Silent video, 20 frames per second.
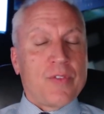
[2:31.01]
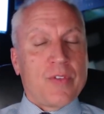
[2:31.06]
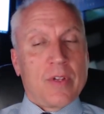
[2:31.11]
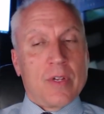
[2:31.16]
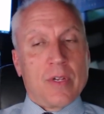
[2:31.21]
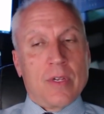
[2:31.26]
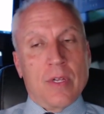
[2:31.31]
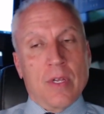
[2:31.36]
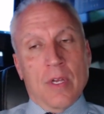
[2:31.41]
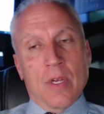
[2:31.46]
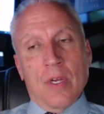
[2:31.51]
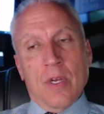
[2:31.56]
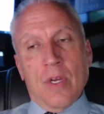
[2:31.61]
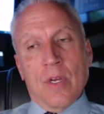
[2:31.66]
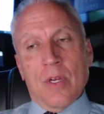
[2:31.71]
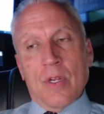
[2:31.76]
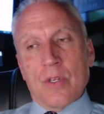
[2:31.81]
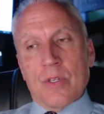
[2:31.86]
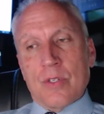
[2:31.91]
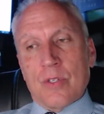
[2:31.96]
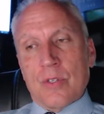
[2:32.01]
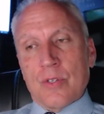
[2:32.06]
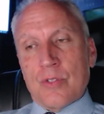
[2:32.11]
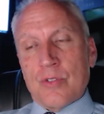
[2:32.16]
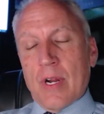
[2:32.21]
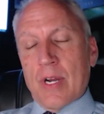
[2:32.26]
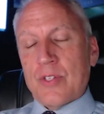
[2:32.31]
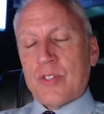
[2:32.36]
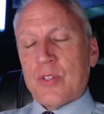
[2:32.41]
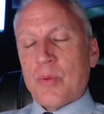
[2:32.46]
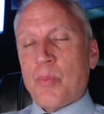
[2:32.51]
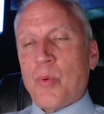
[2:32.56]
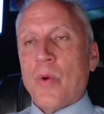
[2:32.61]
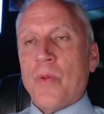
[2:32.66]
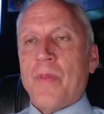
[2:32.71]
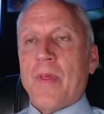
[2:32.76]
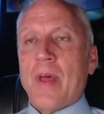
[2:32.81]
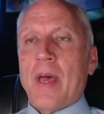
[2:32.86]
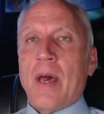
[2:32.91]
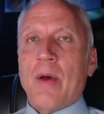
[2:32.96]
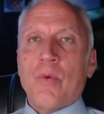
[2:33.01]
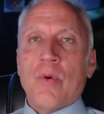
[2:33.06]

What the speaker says: And to try to support that,